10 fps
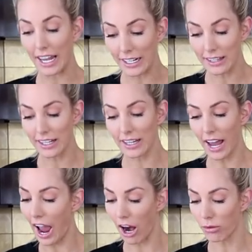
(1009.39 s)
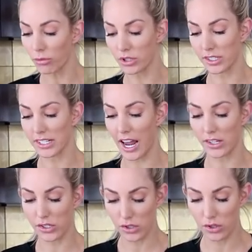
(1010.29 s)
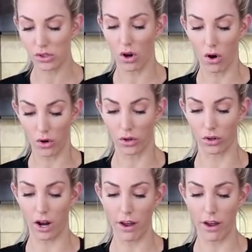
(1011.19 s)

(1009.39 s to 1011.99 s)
anything caramel just taste so good.